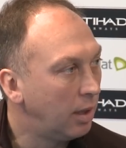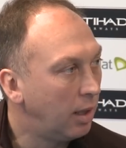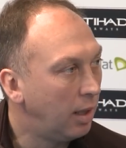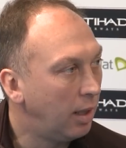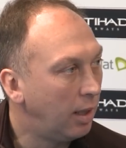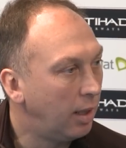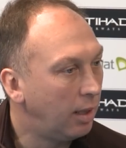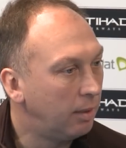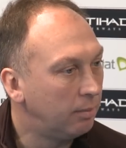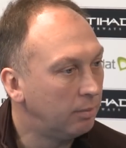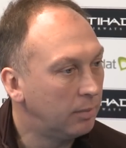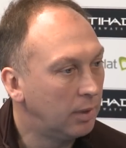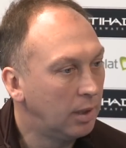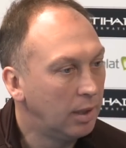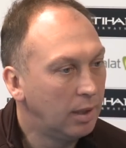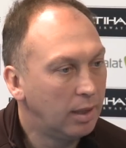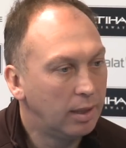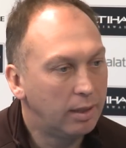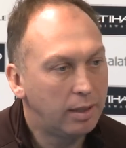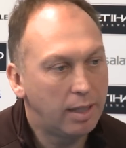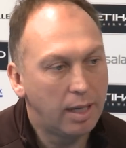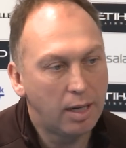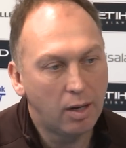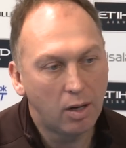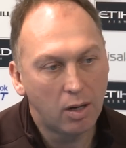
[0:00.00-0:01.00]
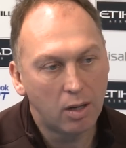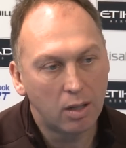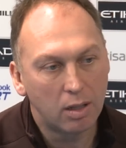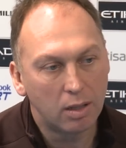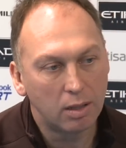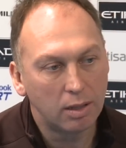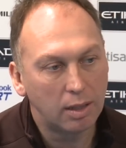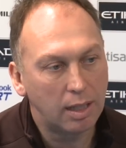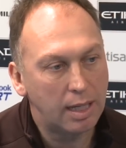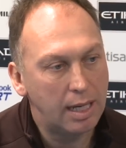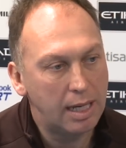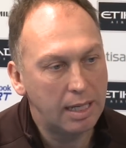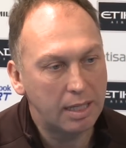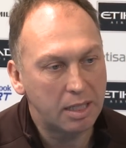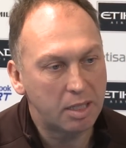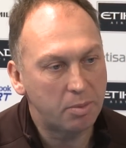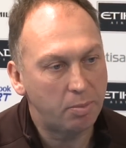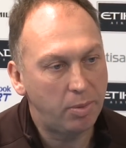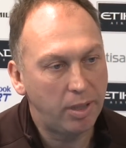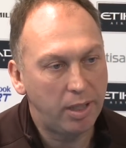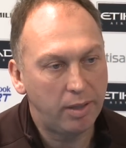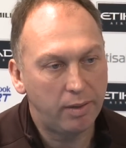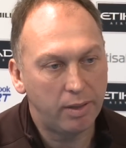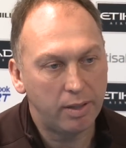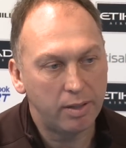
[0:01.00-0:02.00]
Um, they're all
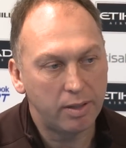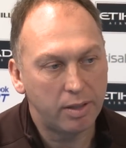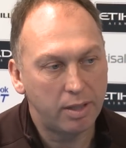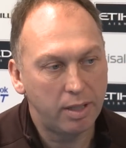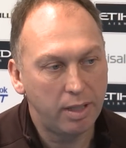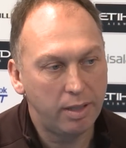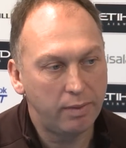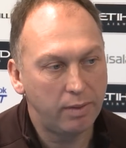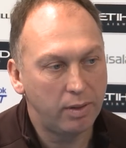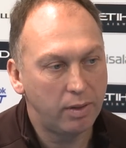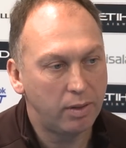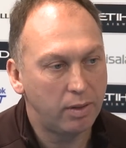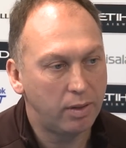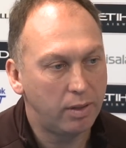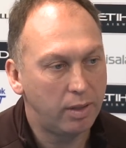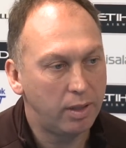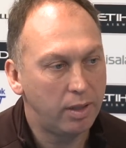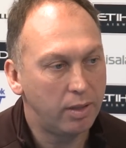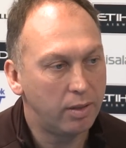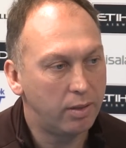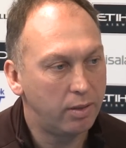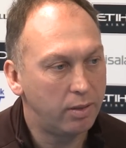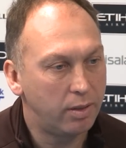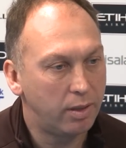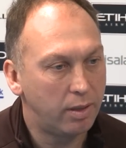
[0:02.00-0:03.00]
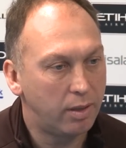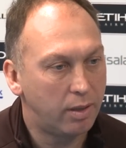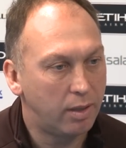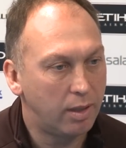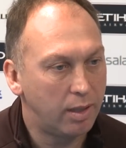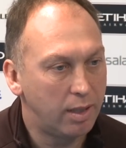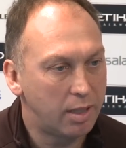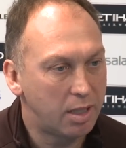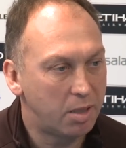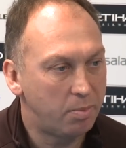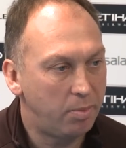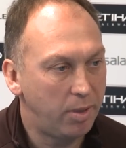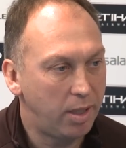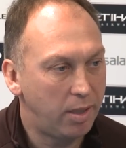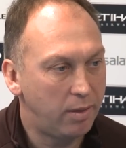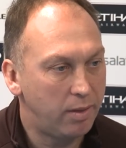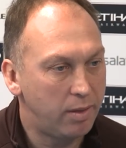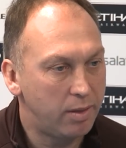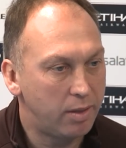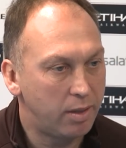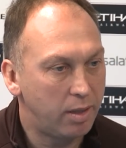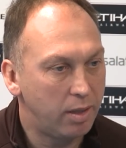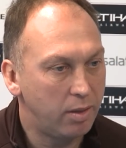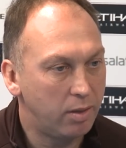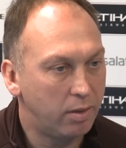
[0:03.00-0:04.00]
experienced, even though they're young, they're all
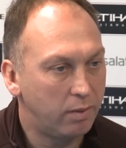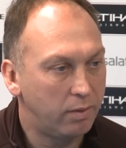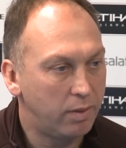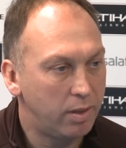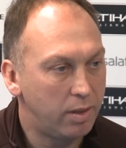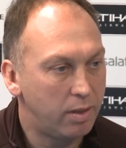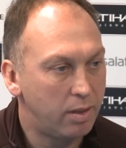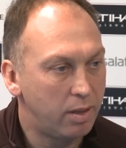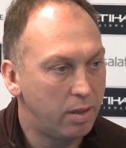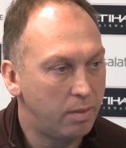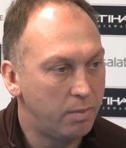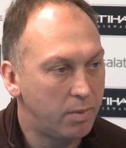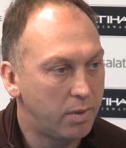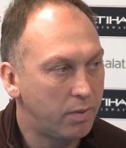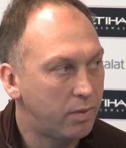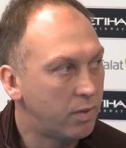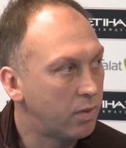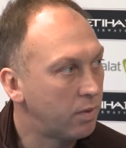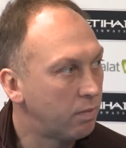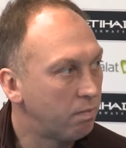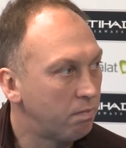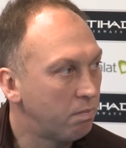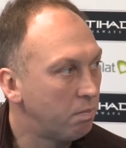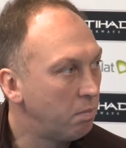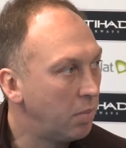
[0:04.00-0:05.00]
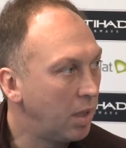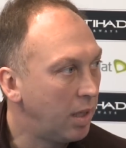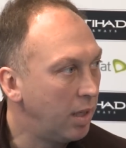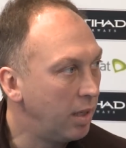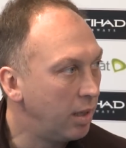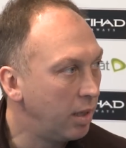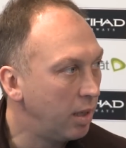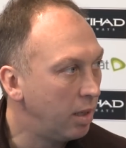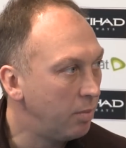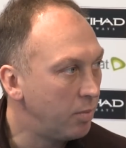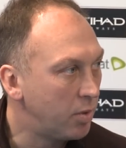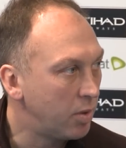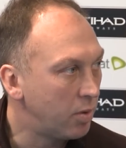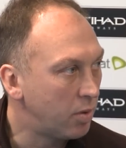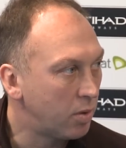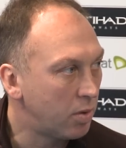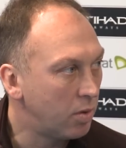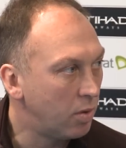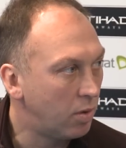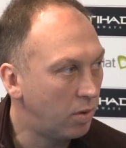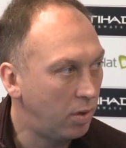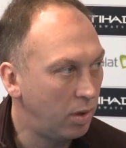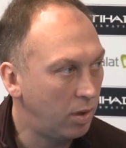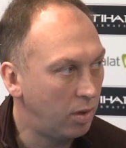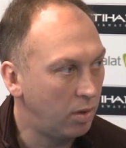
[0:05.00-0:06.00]
experienced enough in terms of playing games and
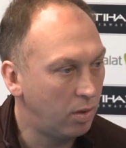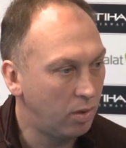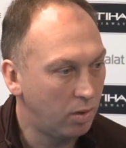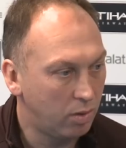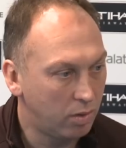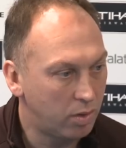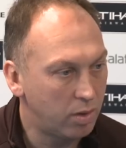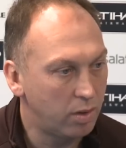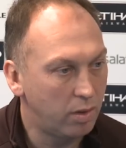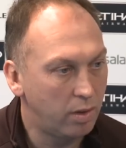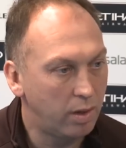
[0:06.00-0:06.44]
scoring goals.